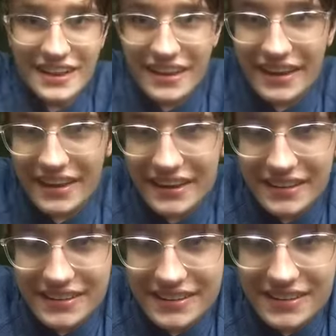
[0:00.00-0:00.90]

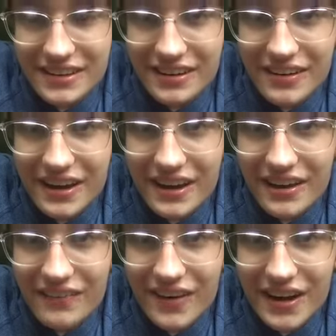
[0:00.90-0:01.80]
And so,
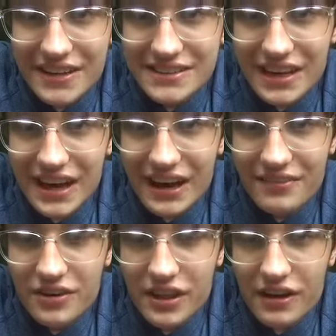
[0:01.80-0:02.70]
anyways,
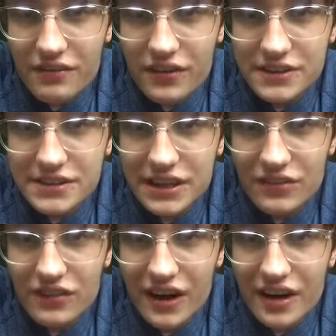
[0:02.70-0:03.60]
after that front
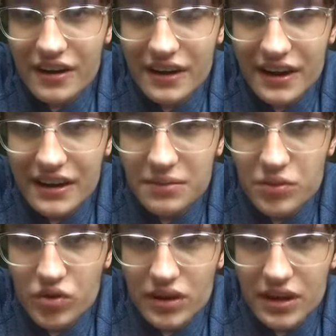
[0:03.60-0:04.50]
seat ride on
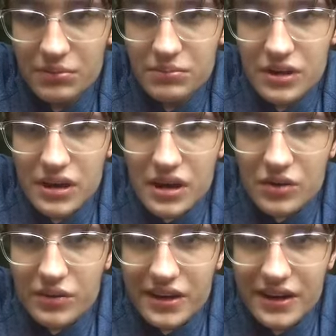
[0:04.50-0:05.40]
Candymonium,
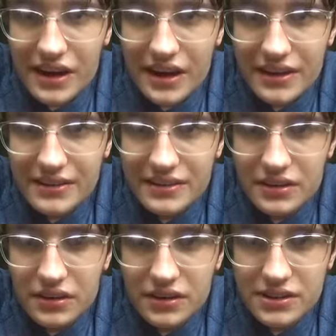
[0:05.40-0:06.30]
we headed
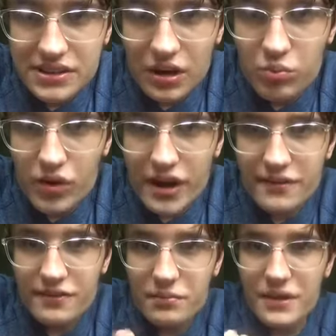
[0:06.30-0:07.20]
to Subway
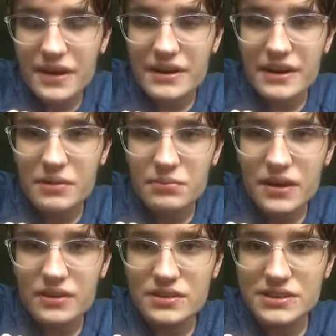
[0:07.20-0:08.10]
for me to get a
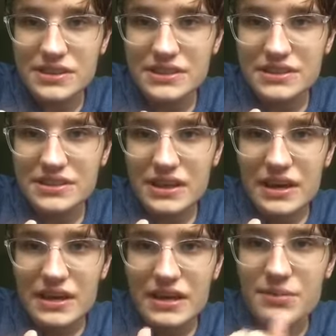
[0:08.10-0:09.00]
meal since
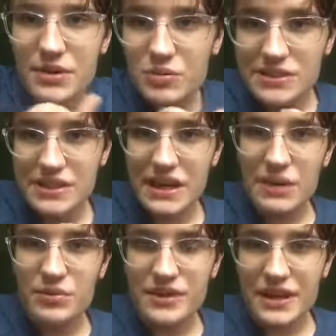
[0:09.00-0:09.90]
EB wasn't
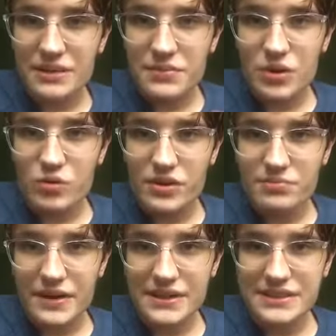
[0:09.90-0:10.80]
able to get a meal
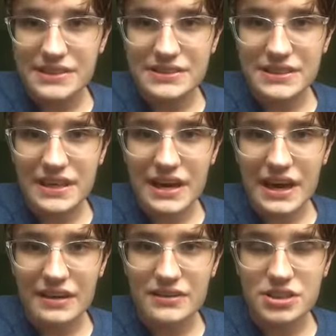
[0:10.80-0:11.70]
with me since he
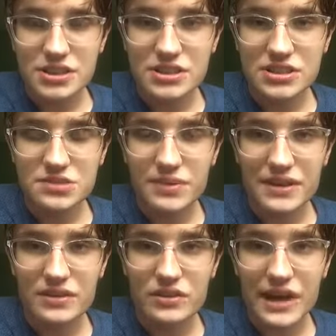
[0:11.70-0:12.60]
had just
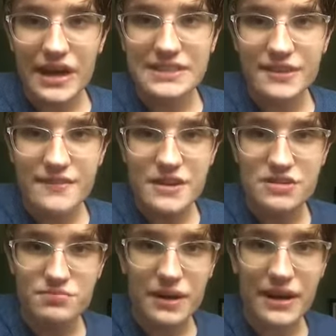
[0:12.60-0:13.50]
spent the last of
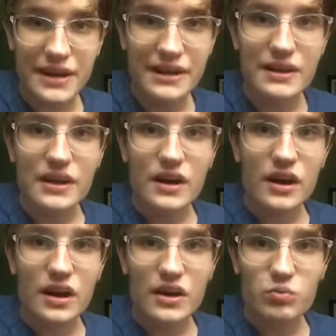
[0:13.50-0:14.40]
his money
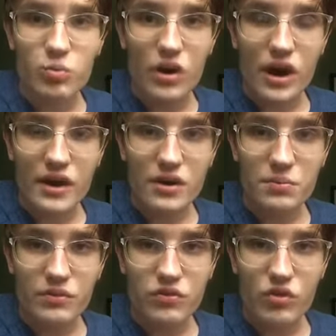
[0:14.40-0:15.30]
on water
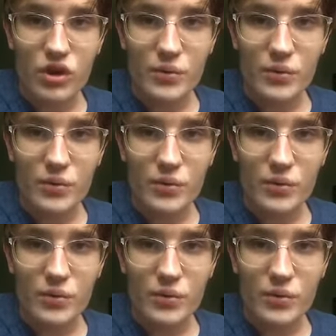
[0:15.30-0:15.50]
before we